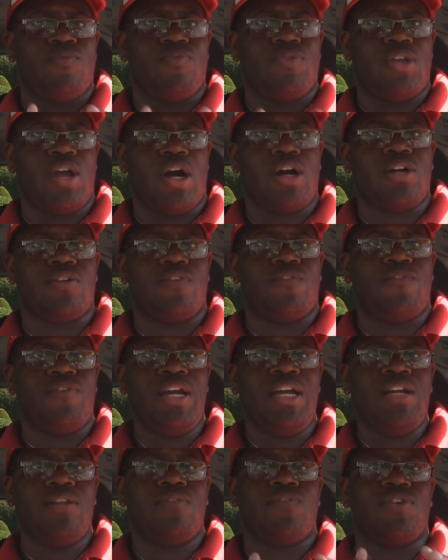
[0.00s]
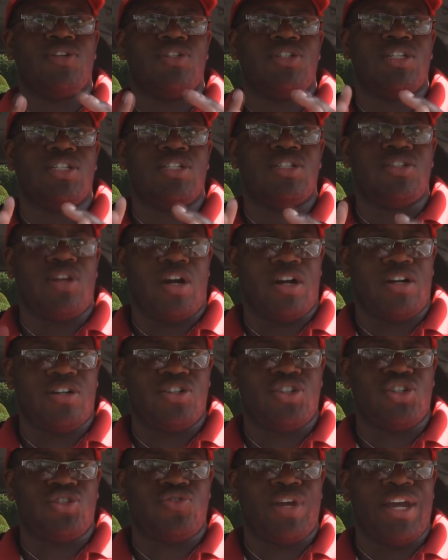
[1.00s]
Dr. Fate versus
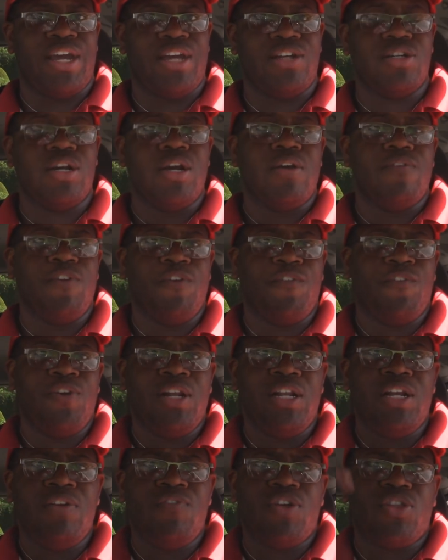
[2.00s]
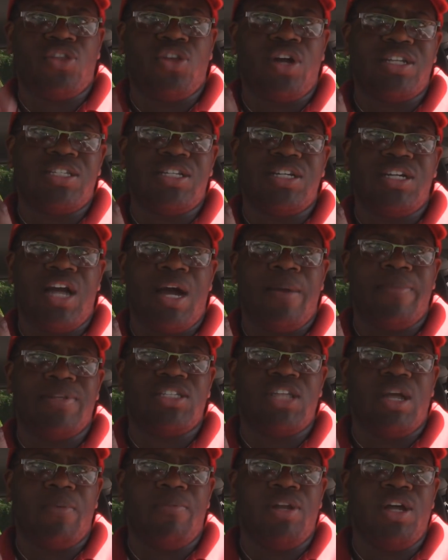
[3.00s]
Dr. Strange. Feel free to leave your thoughts and
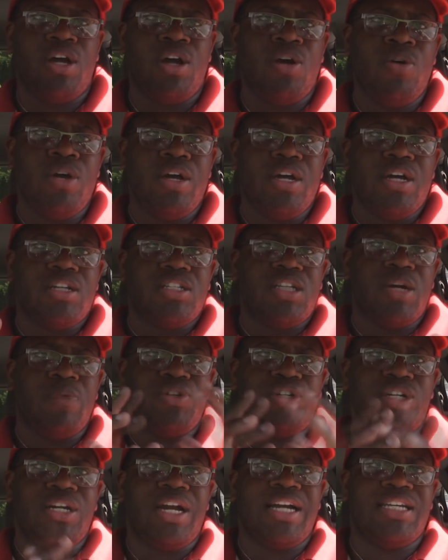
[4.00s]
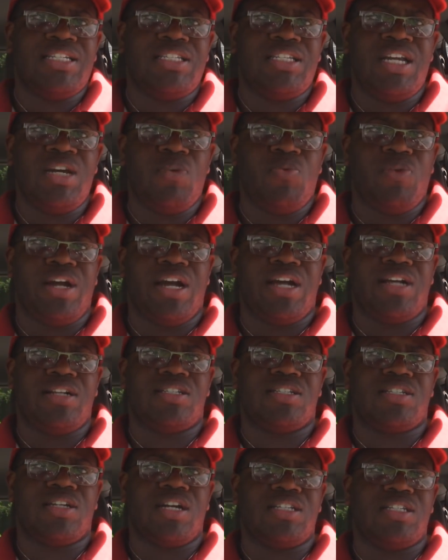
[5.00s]
comments down below. Tell me what you guys think. We got to
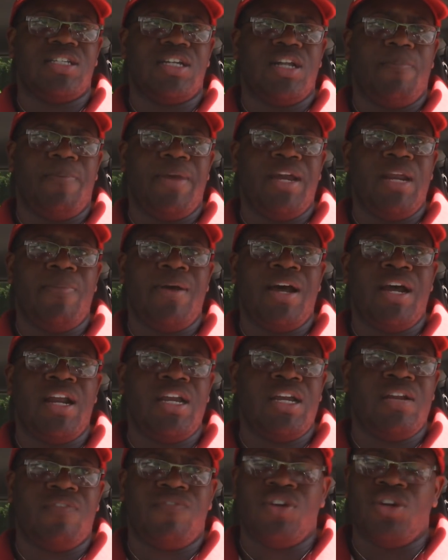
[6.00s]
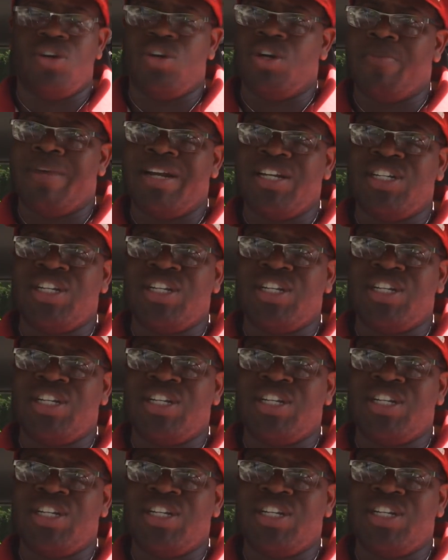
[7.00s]
discuss and debate about it. And if you're new to my